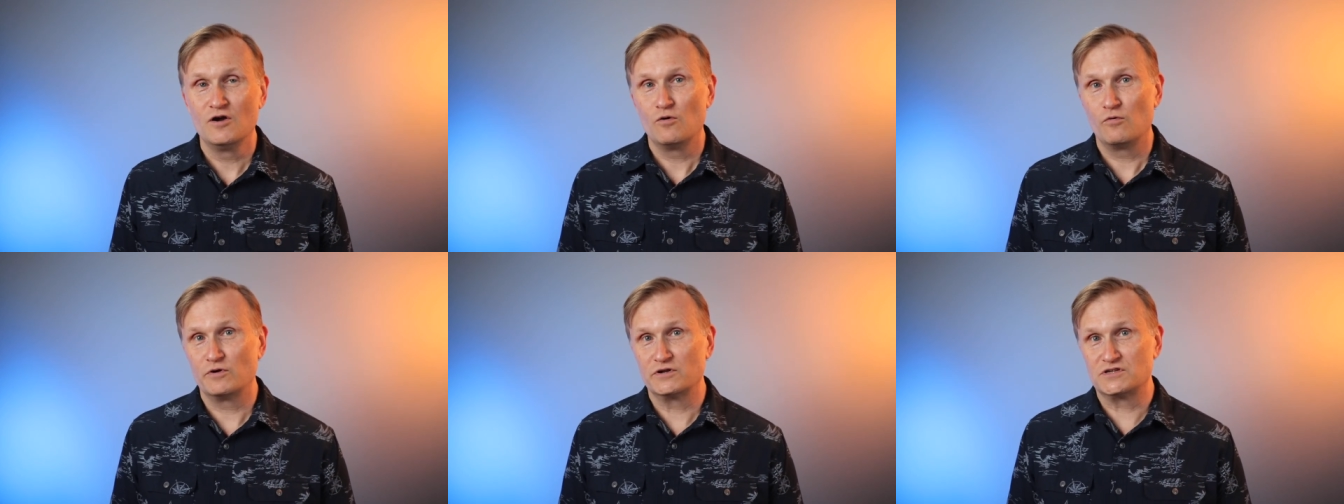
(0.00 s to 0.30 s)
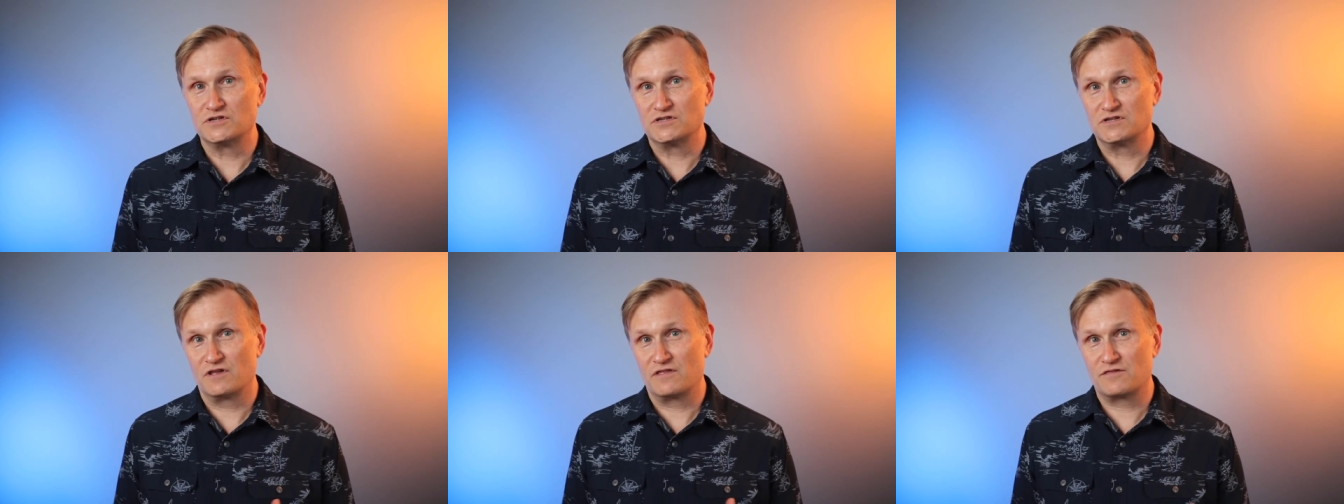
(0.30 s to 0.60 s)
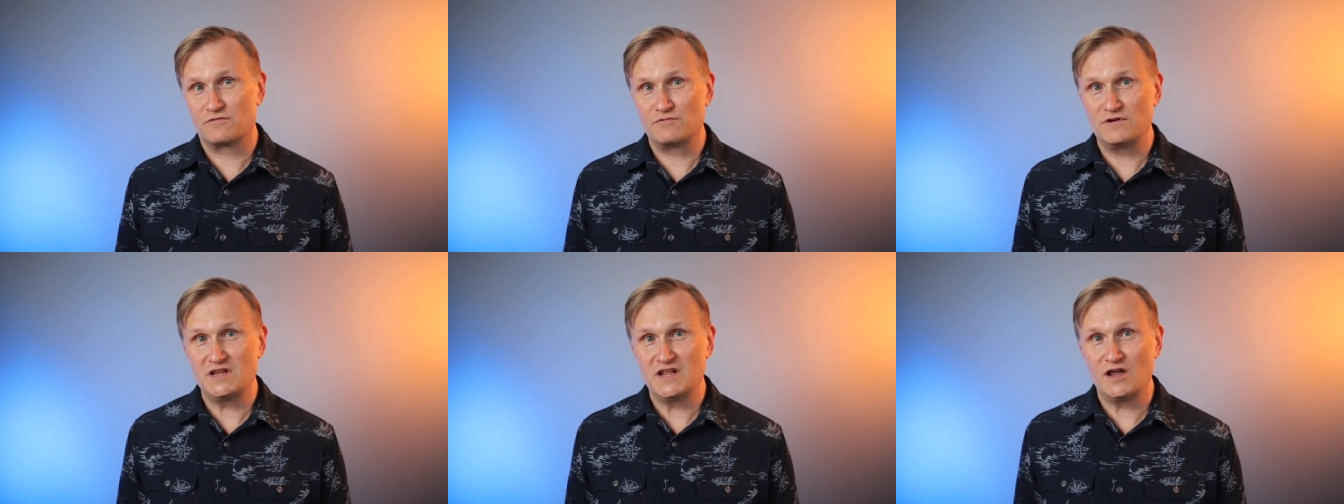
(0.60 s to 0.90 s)
which is a
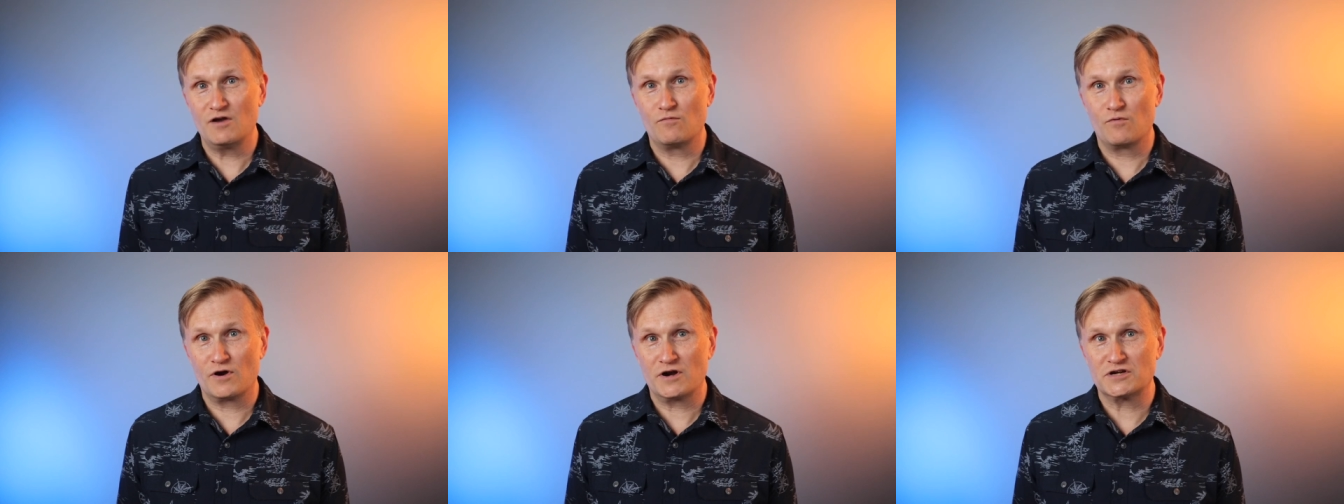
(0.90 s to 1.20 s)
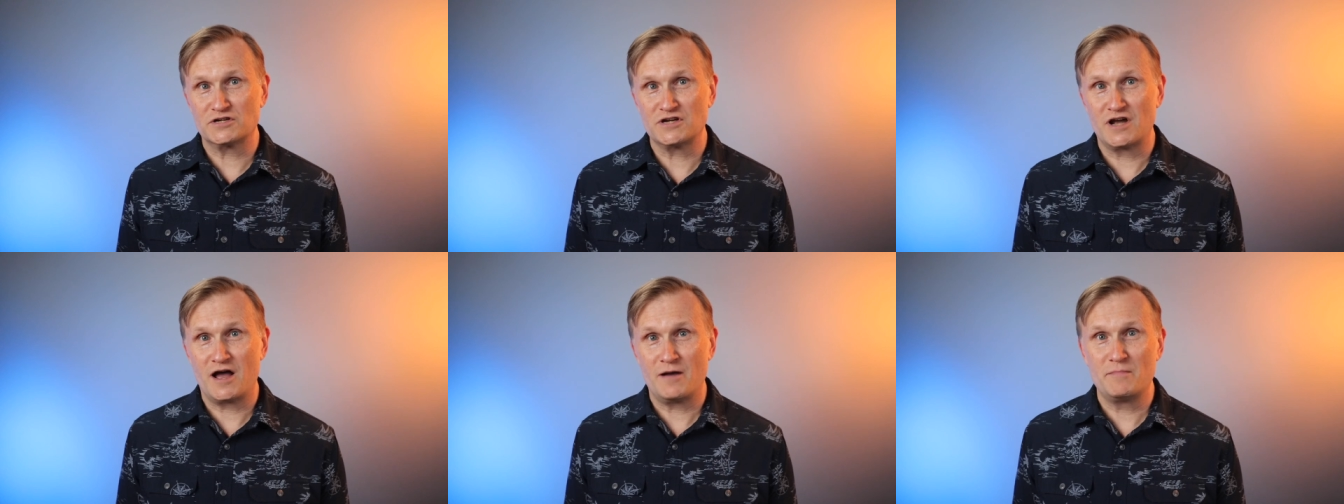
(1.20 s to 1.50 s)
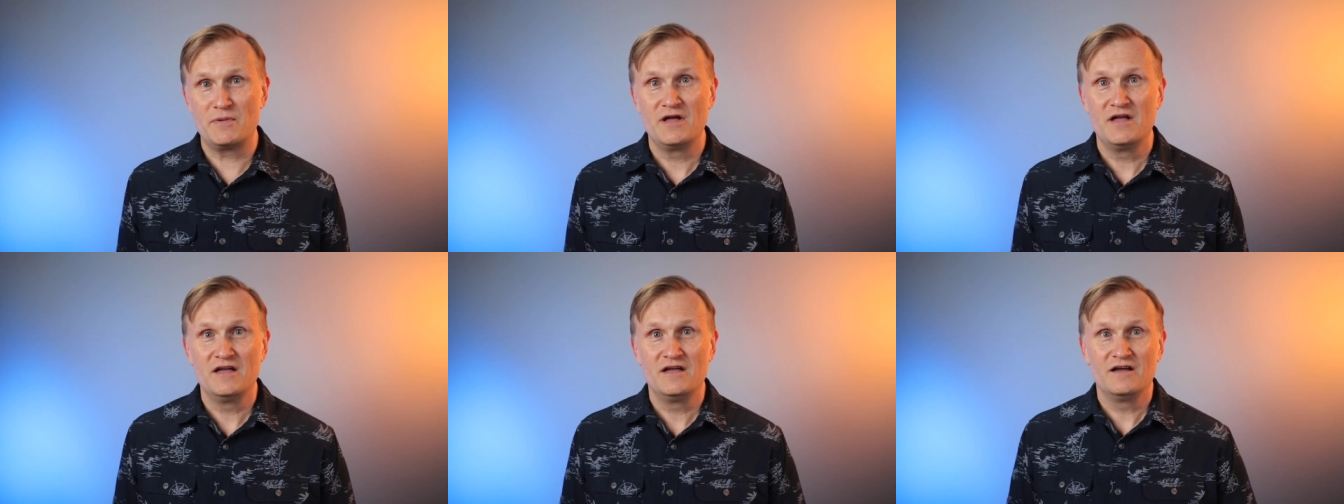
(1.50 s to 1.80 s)
3-day
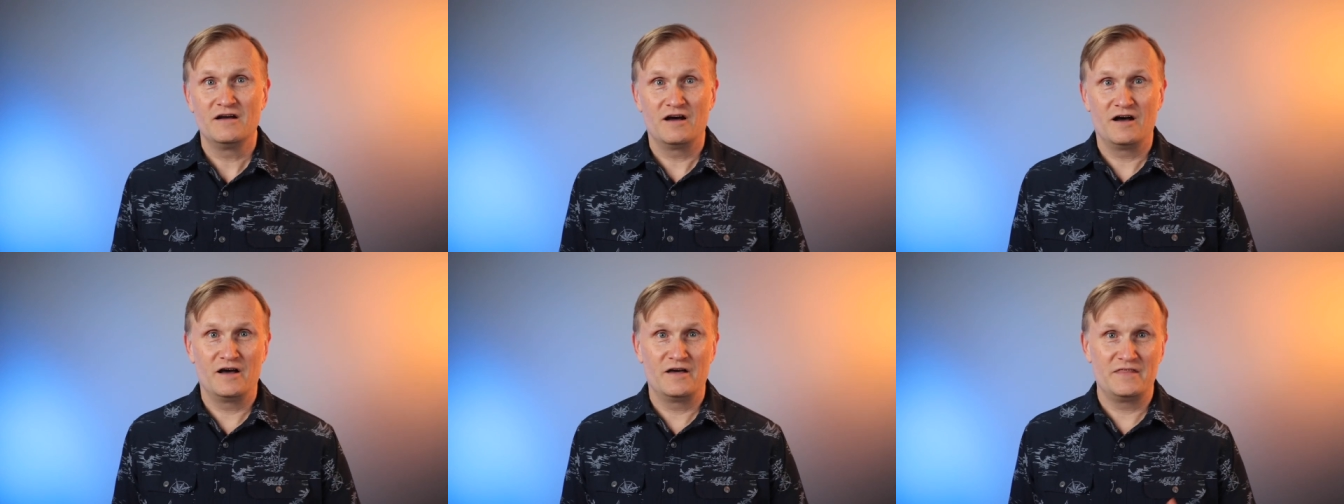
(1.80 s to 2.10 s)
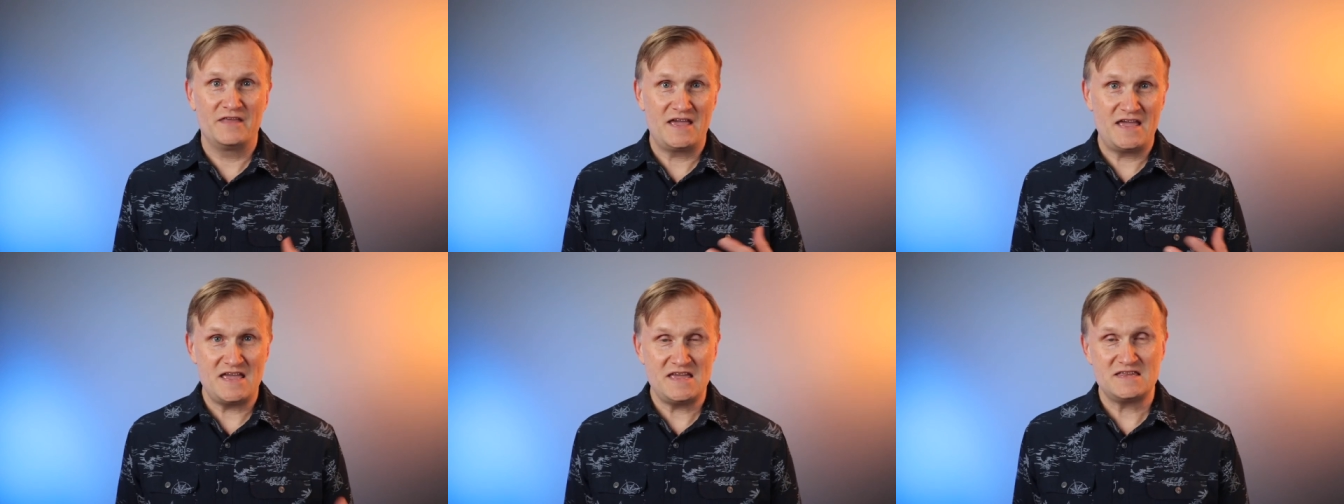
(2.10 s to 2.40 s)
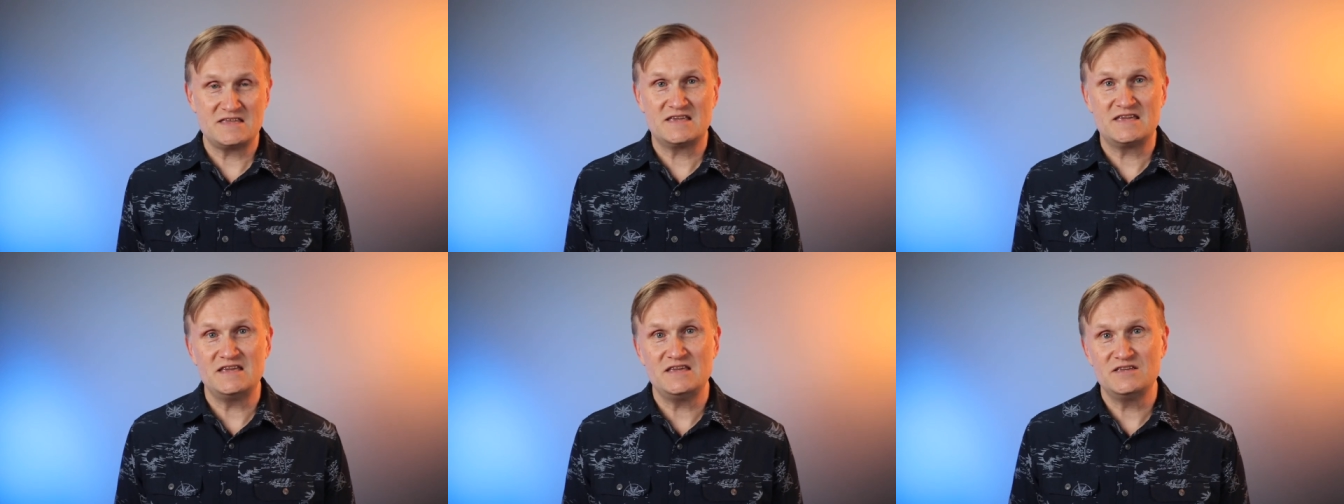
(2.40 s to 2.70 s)
workshop on the
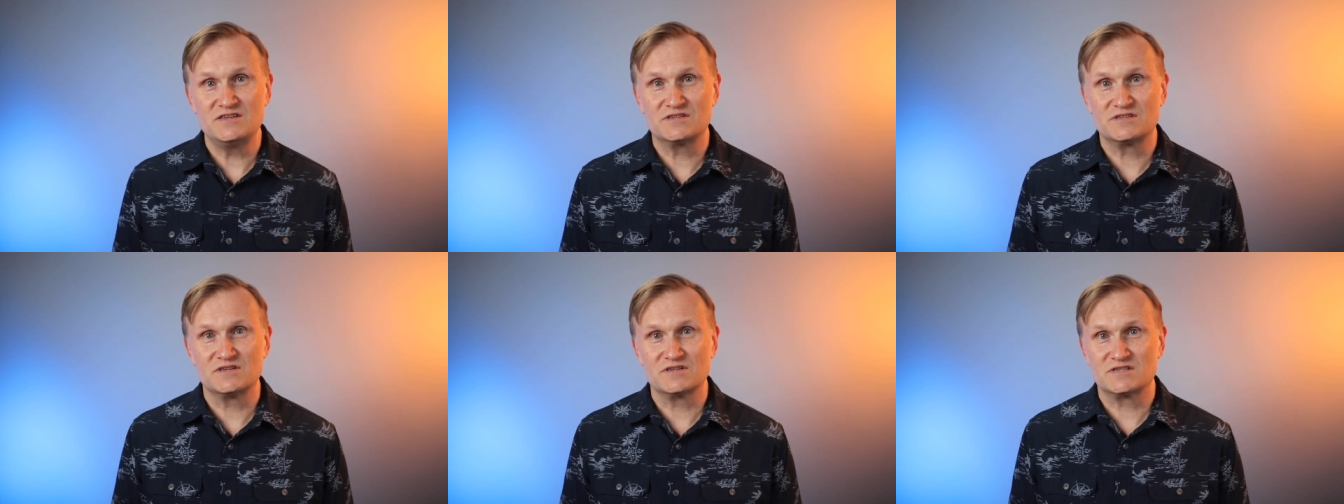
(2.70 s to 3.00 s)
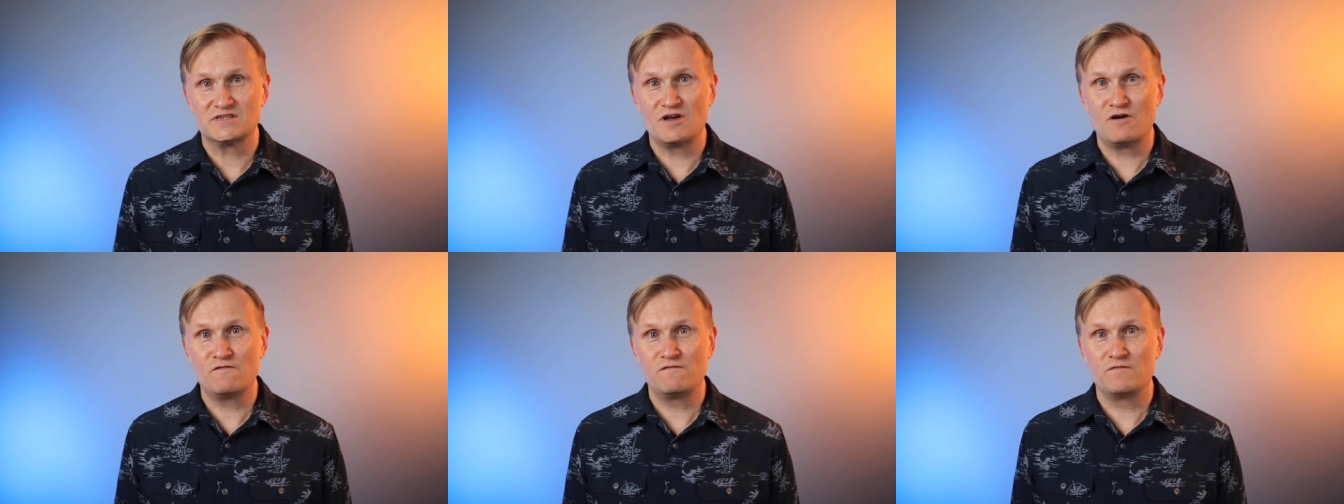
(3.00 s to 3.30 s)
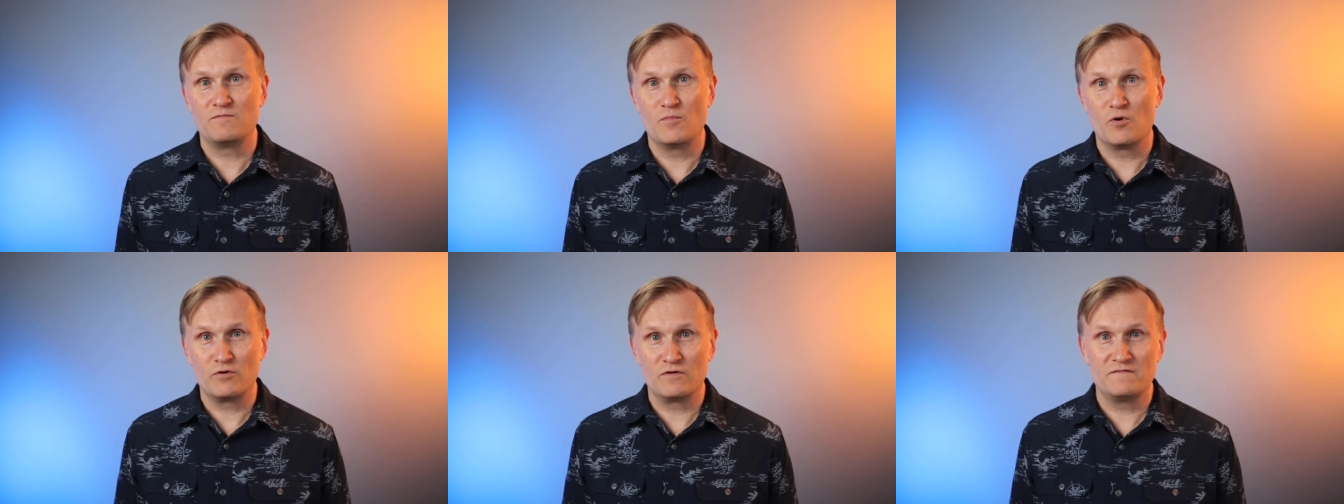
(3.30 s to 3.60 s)
8 keys to
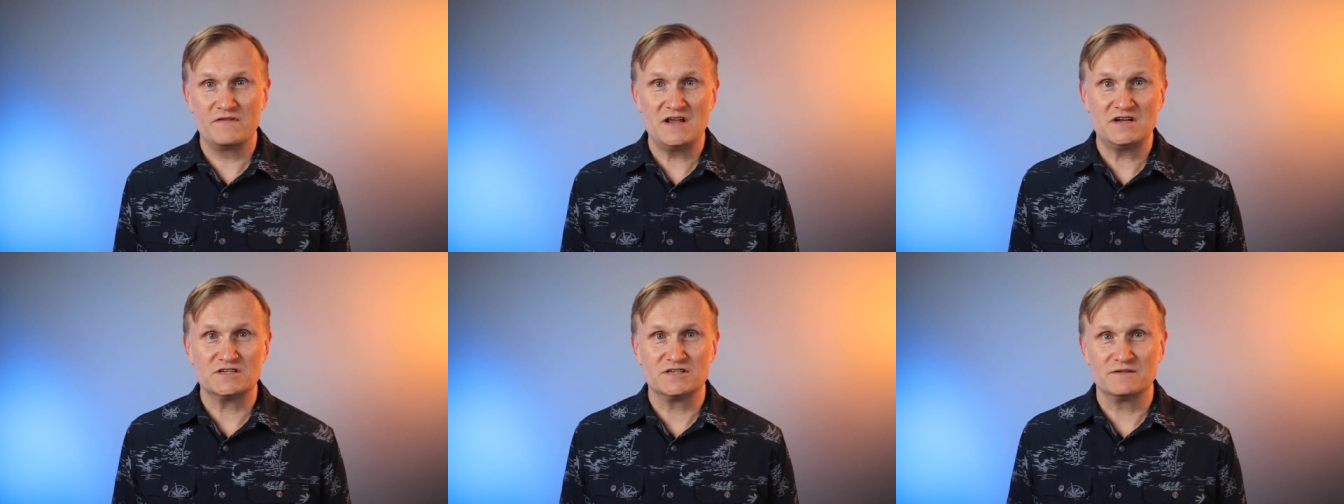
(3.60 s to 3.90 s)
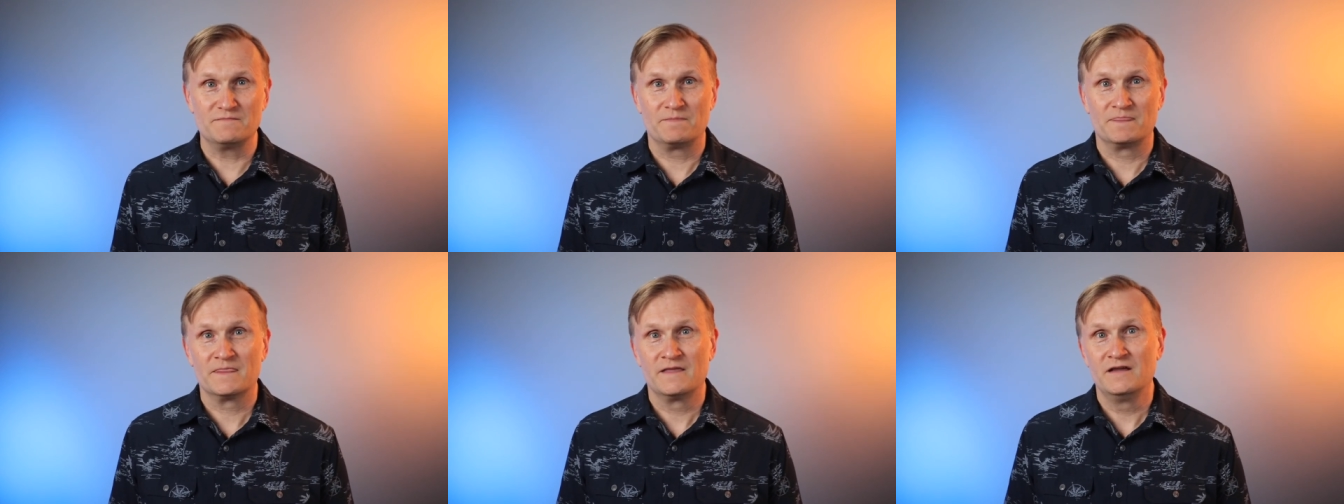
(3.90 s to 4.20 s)
self-motivation.